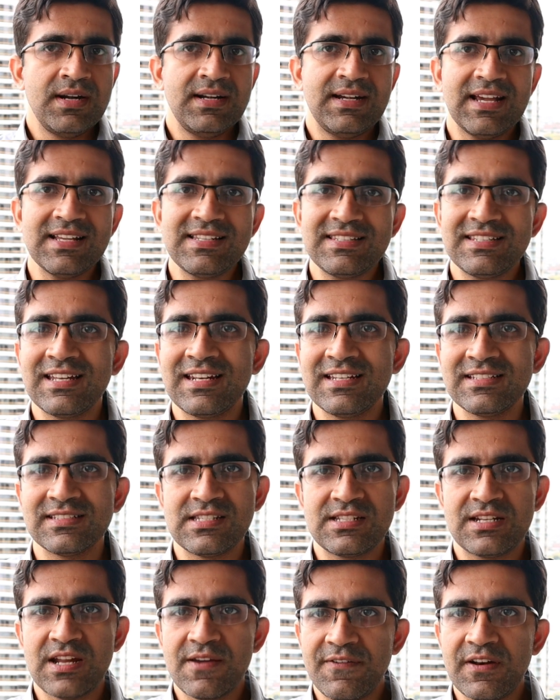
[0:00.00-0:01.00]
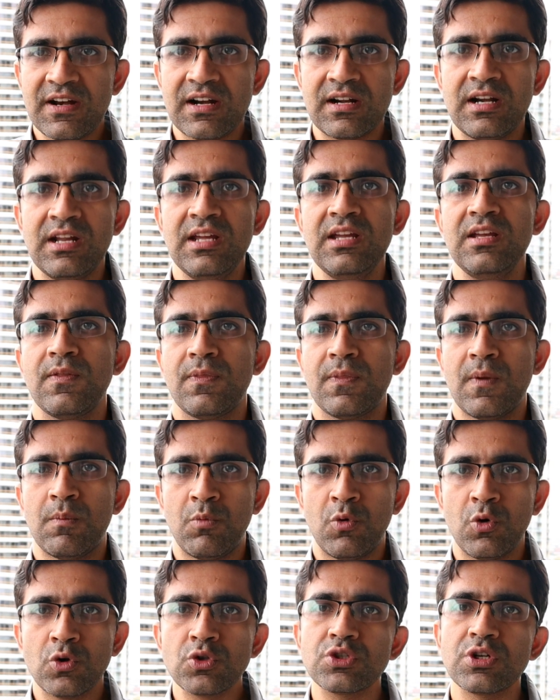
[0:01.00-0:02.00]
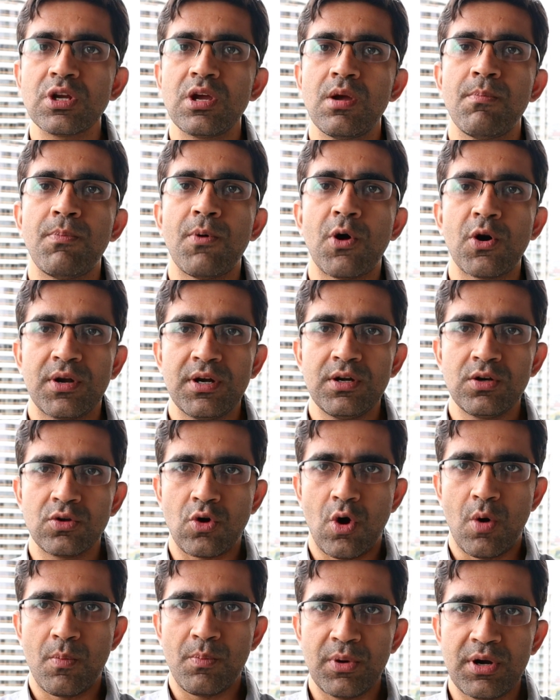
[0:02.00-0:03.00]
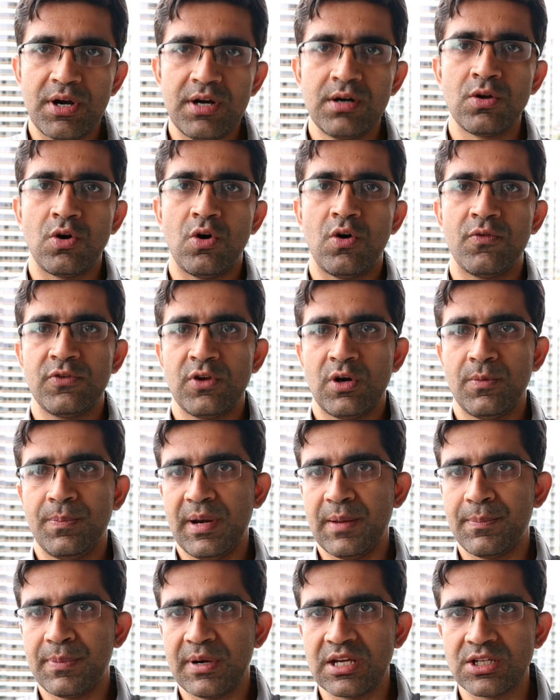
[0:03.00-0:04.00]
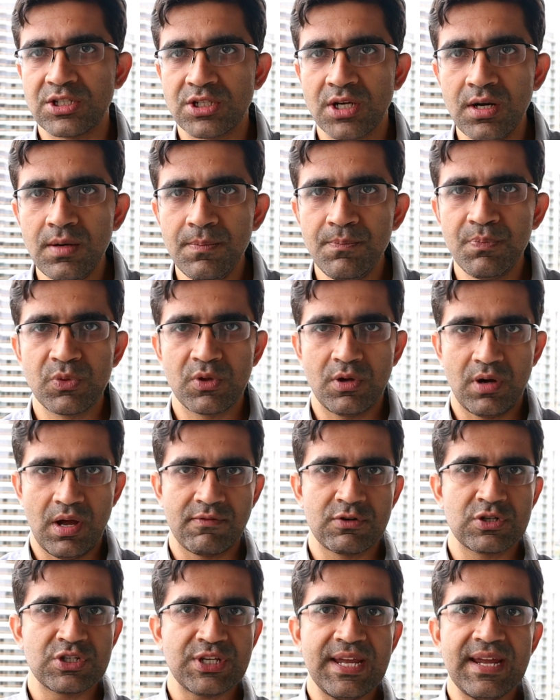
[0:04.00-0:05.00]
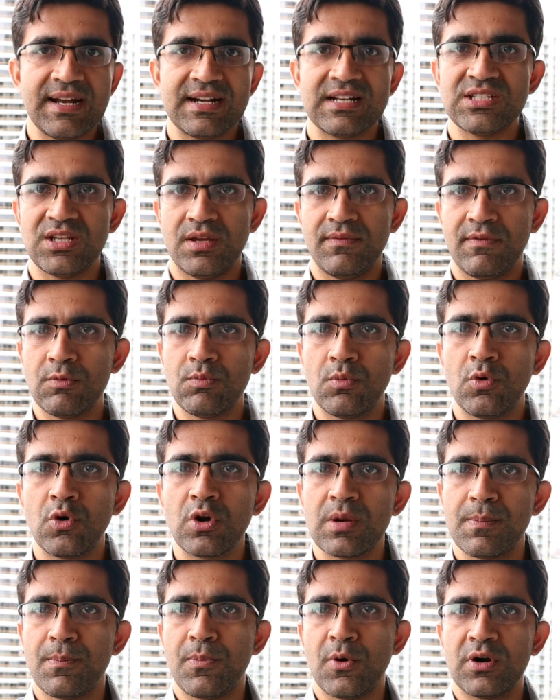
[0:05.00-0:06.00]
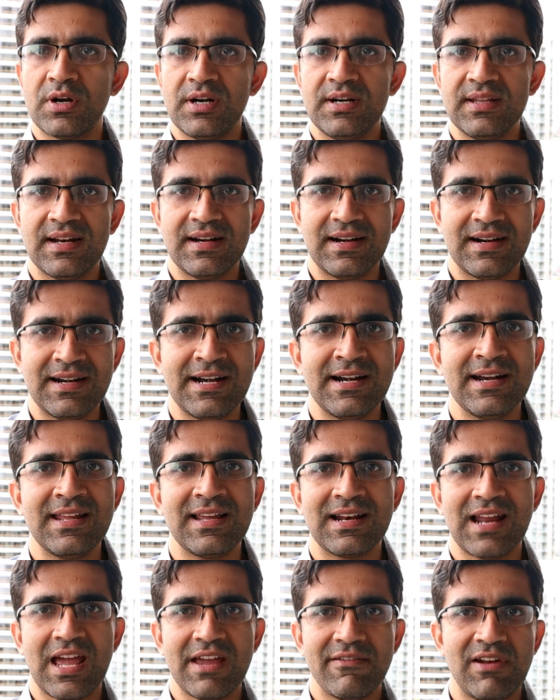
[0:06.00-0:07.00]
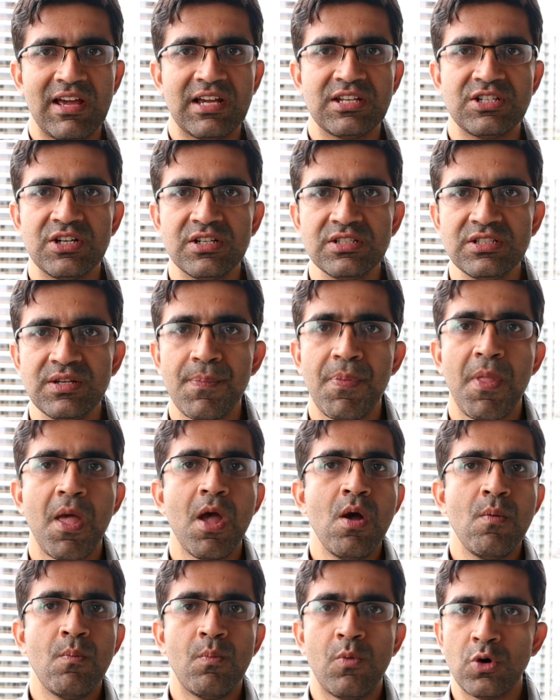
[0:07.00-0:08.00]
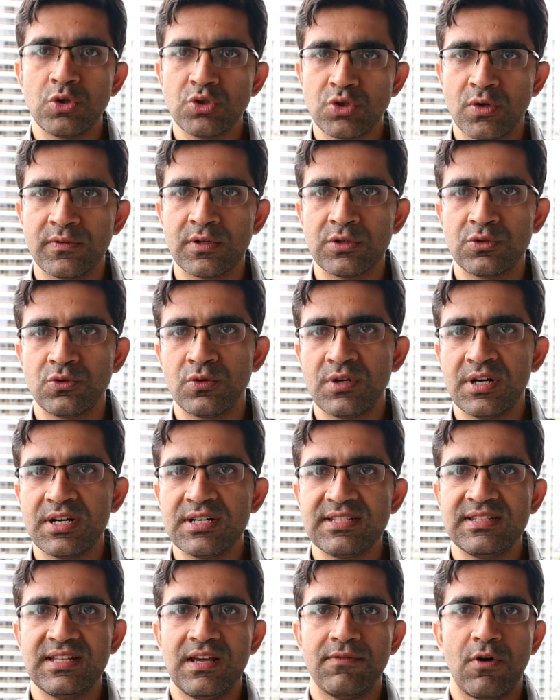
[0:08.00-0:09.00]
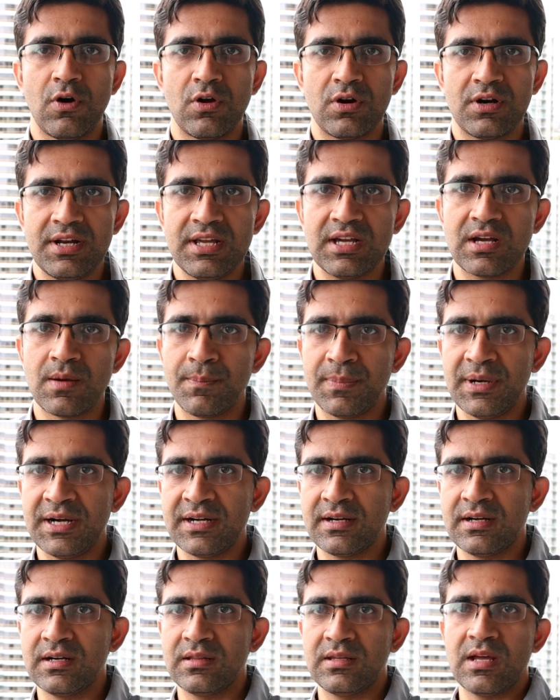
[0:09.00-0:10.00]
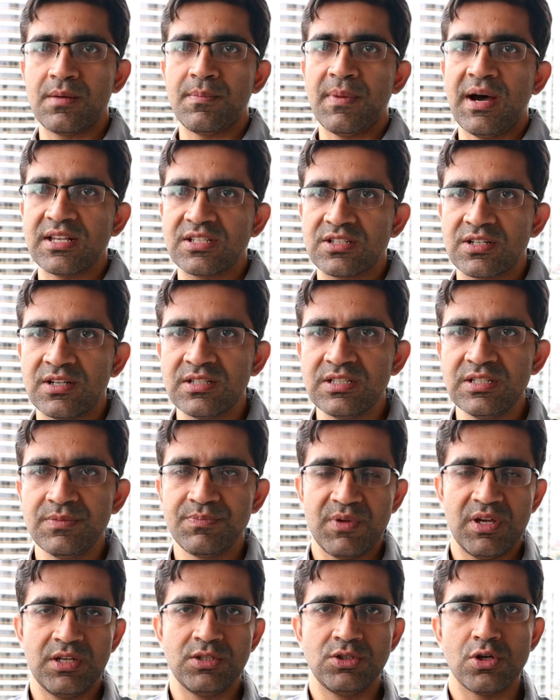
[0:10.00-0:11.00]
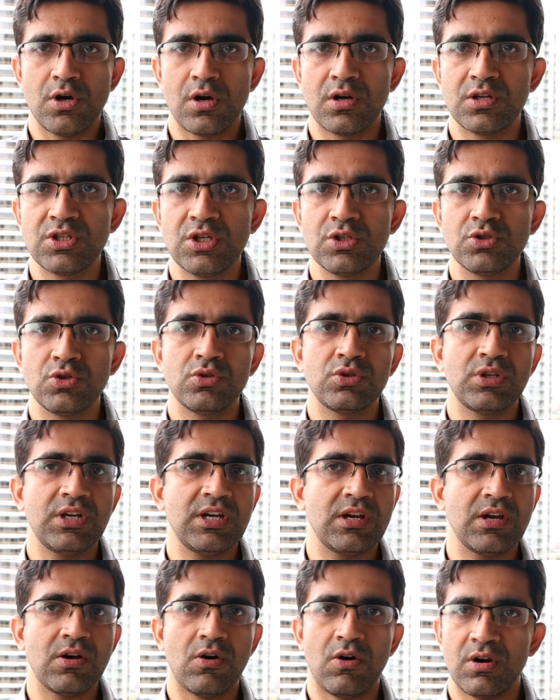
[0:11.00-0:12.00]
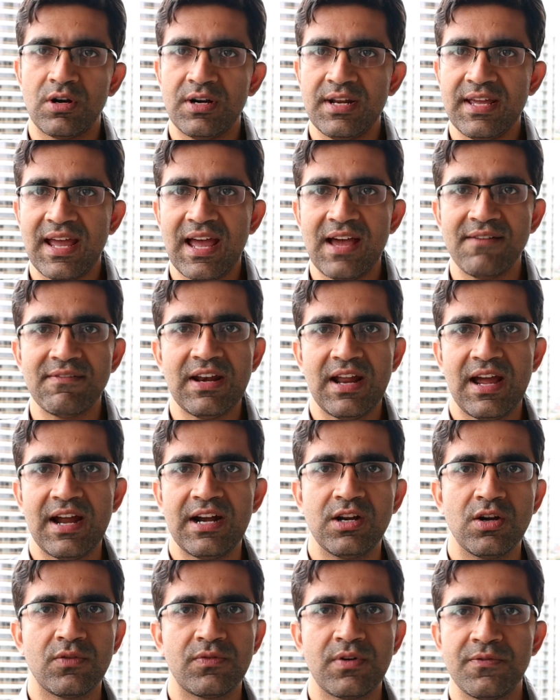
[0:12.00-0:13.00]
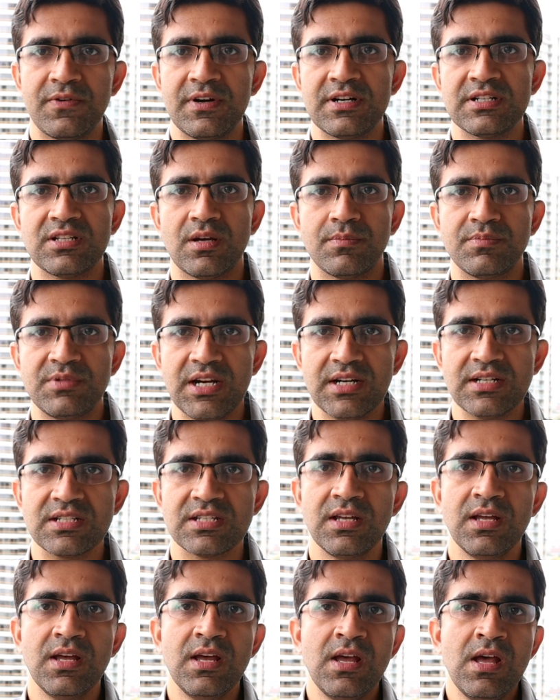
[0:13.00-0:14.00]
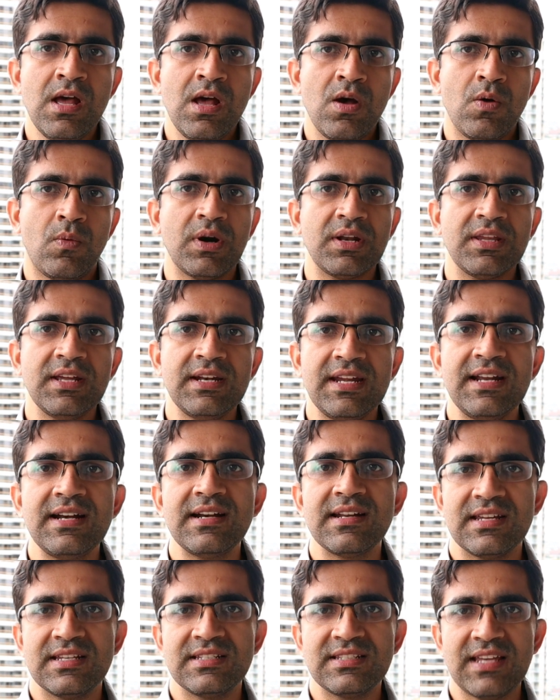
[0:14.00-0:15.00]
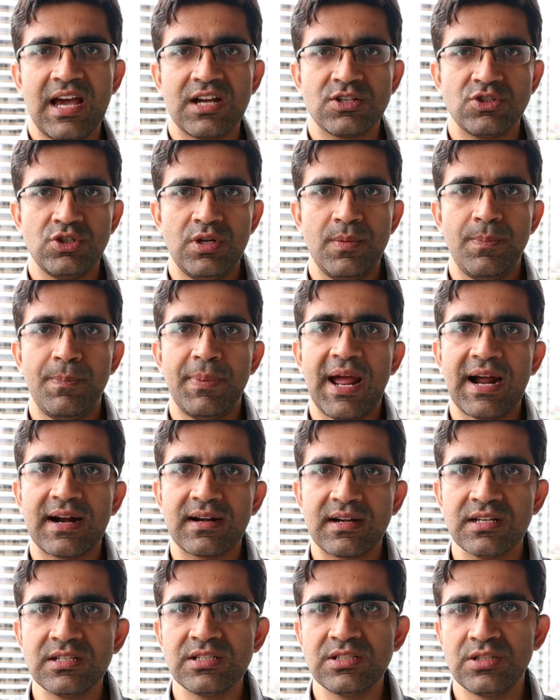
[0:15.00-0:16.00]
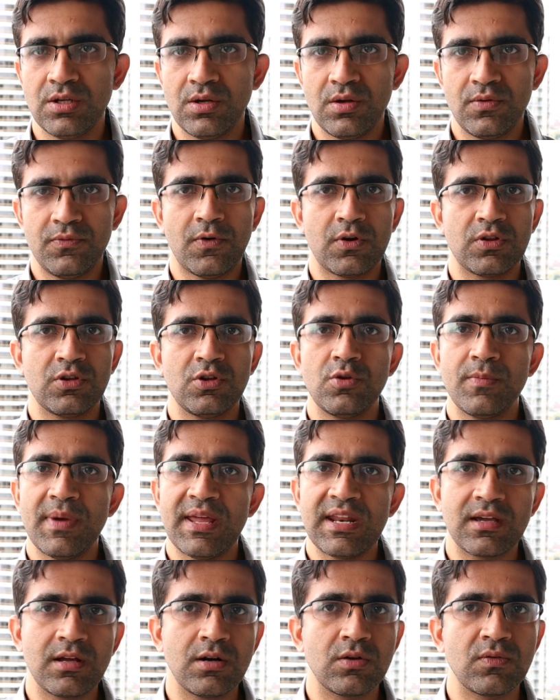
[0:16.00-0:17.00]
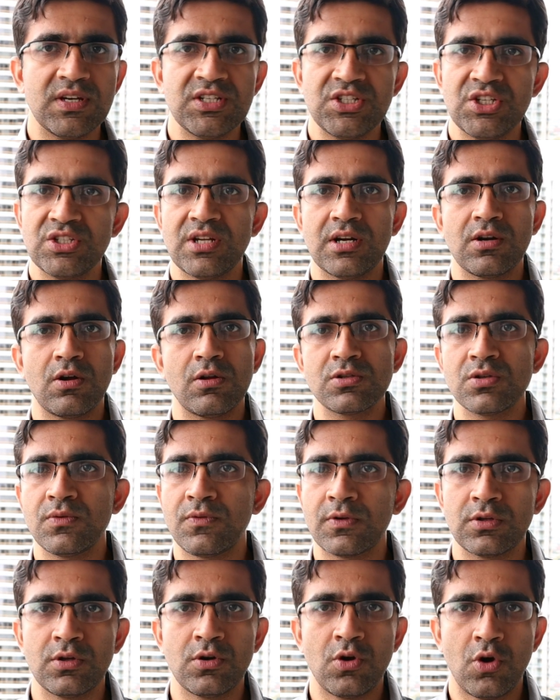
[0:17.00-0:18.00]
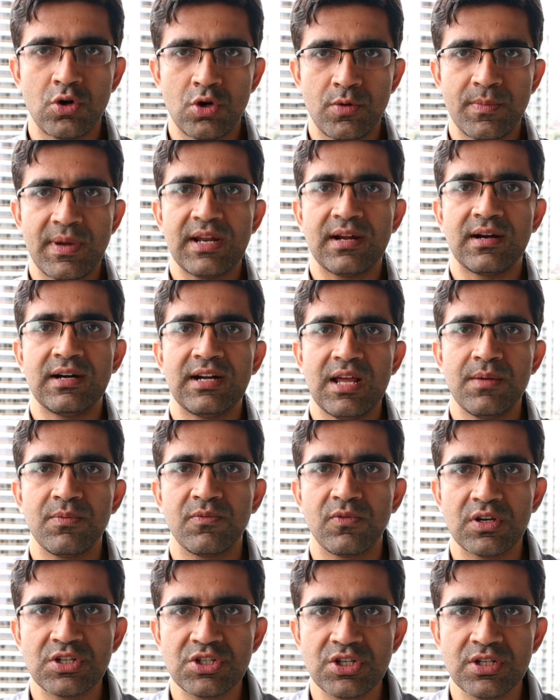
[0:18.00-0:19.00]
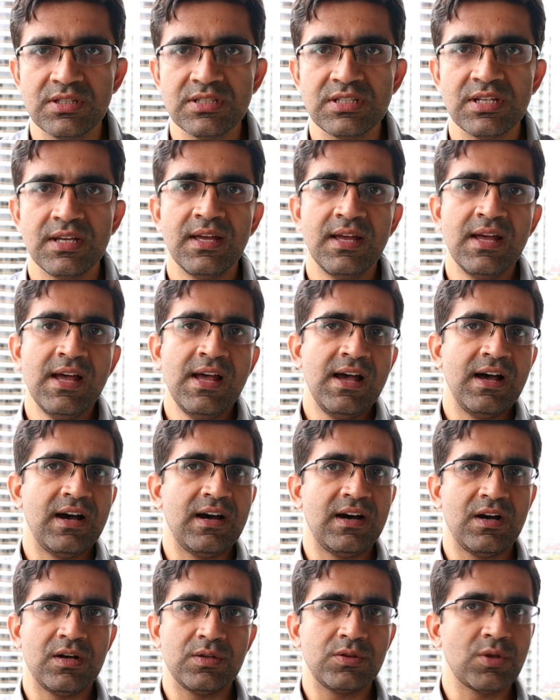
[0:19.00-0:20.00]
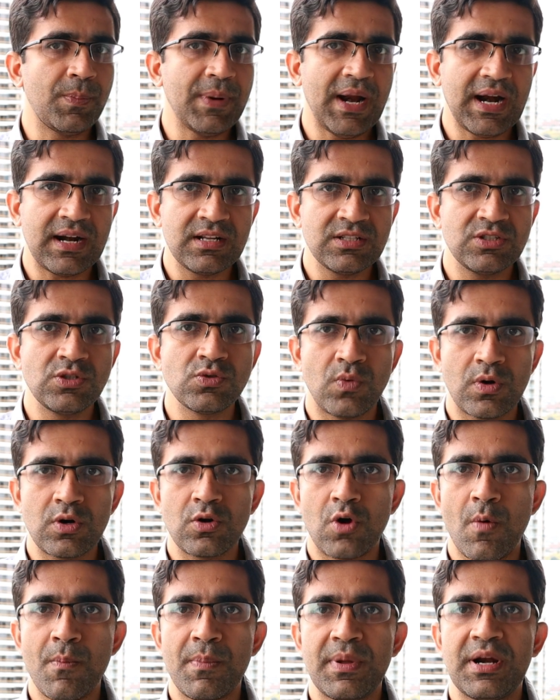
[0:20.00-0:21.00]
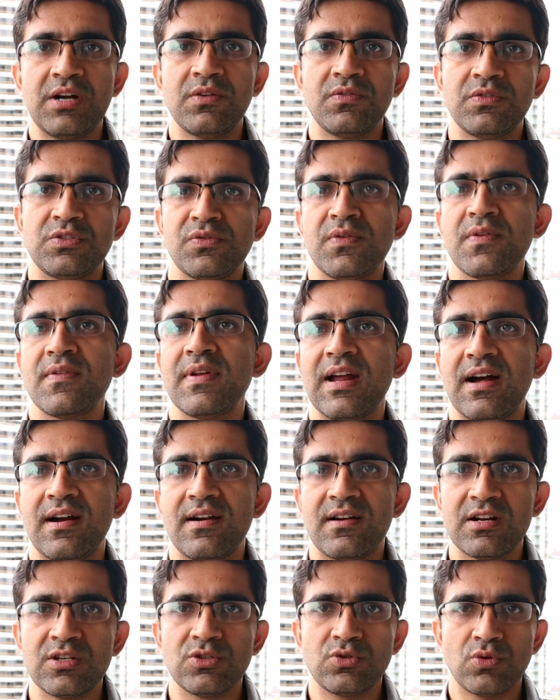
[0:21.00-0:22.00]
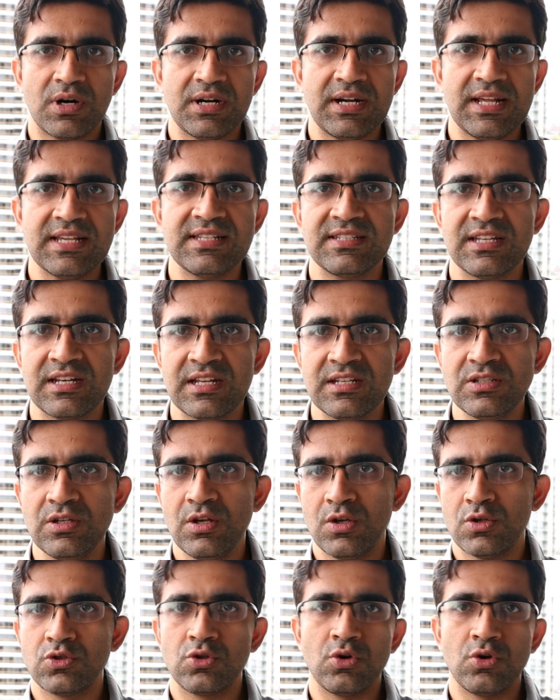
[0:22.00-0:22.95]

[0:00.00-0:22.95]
Test series is definitely the most important component of your preparation. I would say it is even more important than attending live lectures. Most of the students, they have already completed their masters in geology, so they already have an idea of different subjects. What they need is actually practice for the numerical questions and also for the non-numerical type questions. The practice is one component which we will address through our test series.